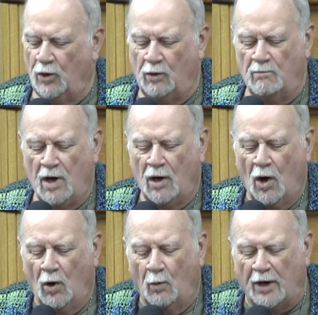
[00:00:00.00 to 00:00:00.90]
but you
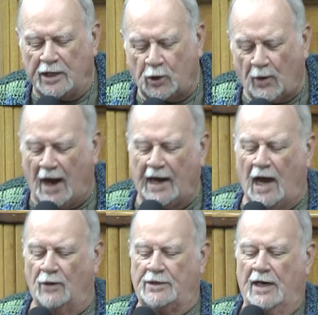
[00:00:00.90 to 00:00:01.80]
received the
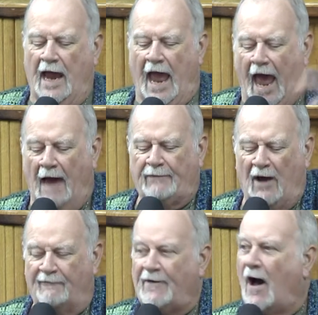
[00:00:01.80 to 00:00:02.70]
spirit of adoption,